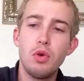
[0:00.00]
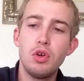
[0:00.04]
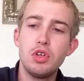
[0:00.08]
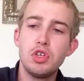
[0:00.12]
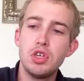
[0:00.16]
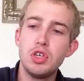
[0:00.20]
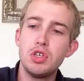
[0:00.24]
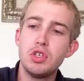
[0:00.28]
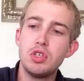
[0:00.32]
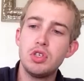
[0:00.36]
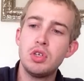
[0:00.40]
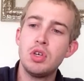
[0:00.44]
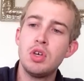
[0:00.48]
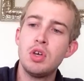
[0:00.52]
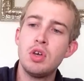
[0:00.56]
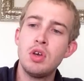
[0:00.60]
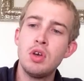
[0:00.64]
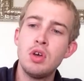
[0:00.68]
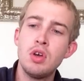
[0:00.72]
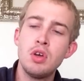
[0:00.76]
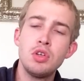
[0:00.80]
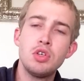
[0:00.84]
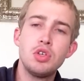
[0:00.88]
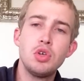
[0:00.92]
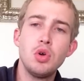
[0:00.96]
which is
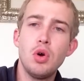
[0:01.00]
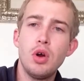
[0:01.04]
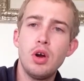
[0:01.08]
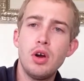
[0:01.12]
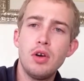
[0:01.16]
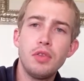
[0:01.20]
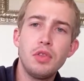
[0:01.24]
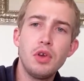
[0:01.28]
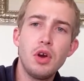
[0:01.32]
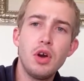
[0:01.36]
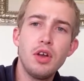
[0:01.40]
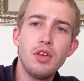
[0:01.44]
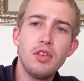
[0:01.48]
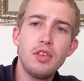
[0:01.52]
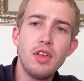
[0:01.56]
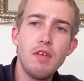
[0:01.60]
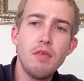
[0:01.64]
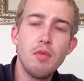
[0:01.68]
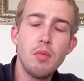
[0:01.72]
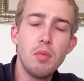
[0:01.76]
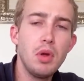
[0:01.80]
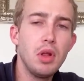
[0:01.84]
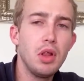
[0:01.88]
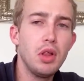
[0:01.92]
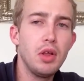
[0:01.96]

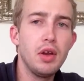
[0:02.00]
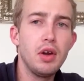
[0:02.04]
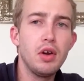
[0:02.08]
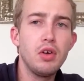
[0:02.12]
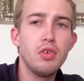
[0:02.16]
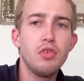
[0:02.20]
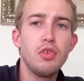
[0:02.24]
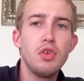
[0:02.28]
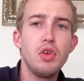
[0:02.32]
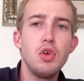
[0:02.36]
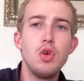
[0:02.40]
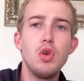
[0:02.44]
237 milliliters.